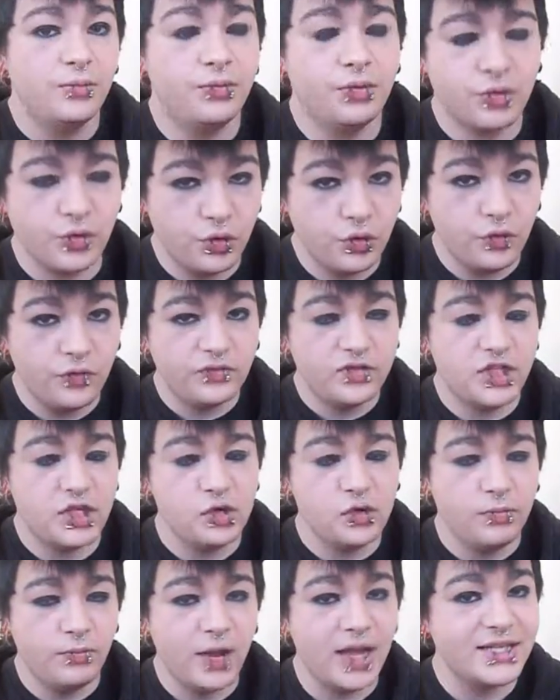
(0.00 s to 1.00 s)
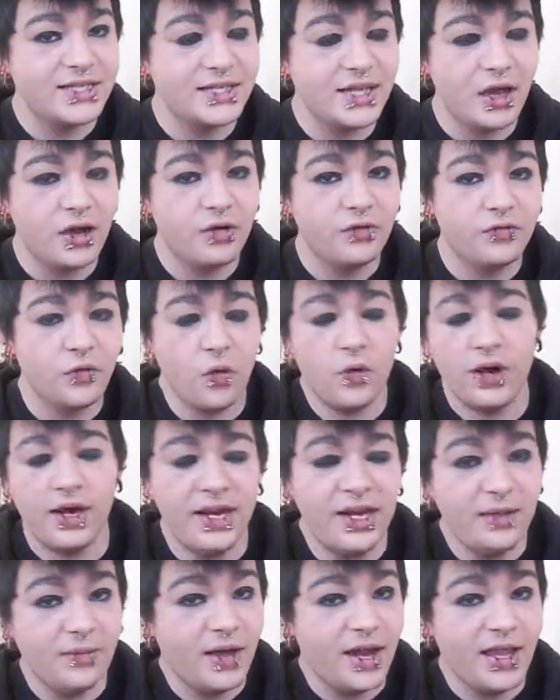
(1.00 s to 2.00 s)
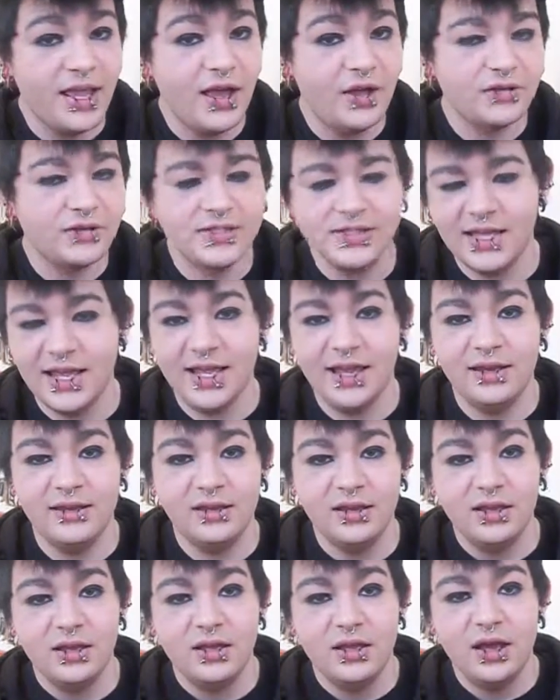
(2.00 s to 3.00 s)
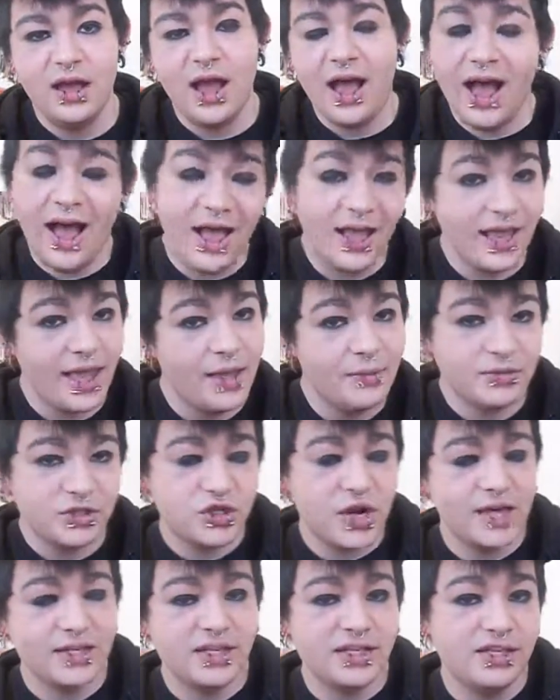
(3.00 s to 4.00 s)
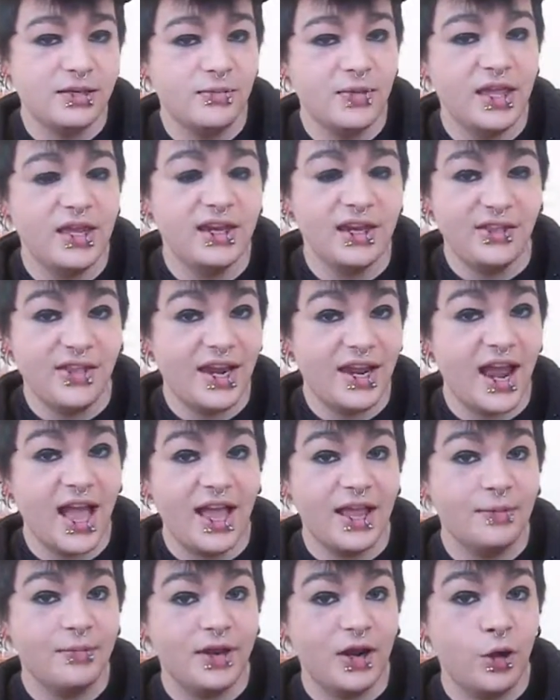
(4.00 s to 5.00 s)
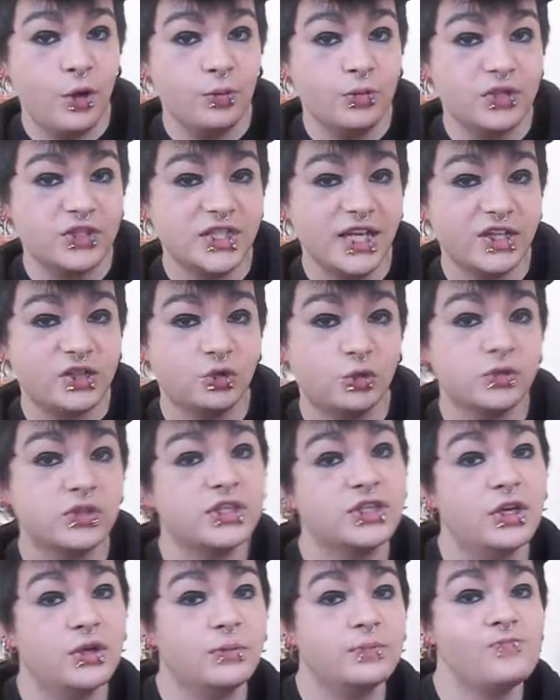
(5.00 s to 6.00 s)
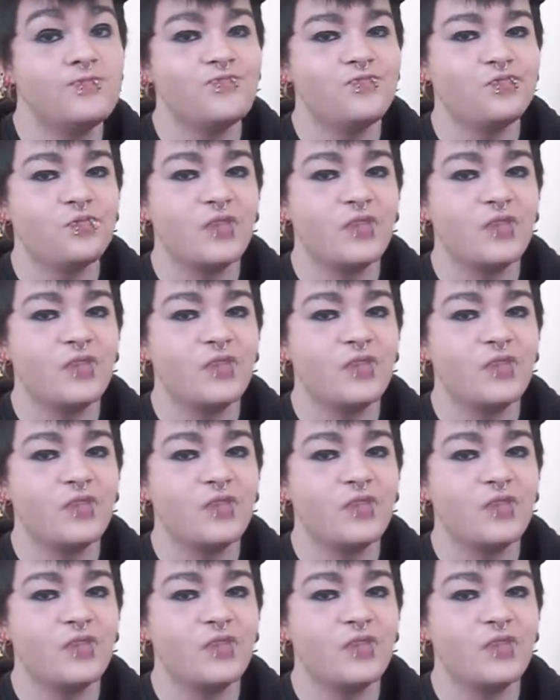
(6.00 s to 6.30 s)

prove to myself or anybody else that I am attracted to men and that I am a homosexual. So,